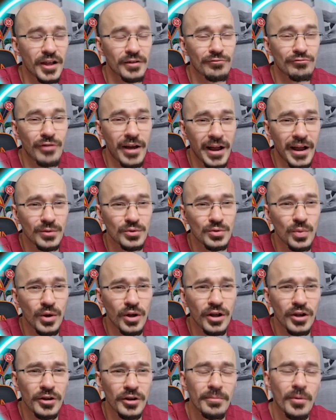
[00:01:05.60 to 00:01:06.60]
like
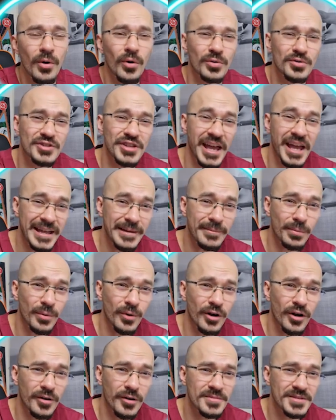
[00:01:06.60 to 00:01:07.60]
roundworm or
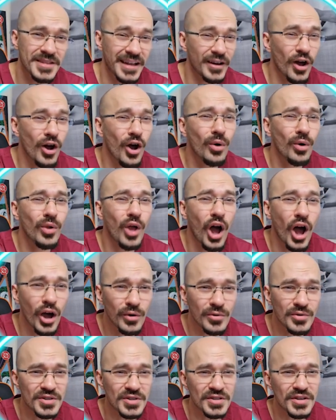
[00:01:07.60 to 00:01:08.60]
tapeworms and a whole
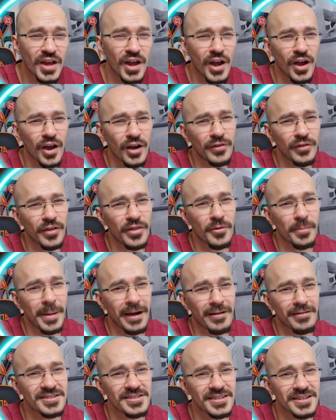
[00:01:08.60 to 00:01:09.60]
host of other
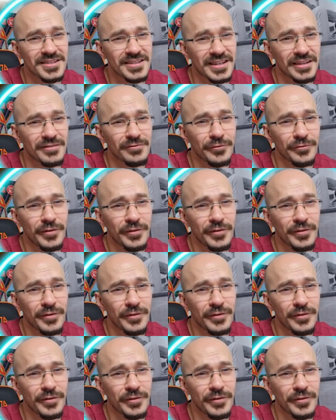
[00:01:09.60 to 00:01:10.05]
parasitic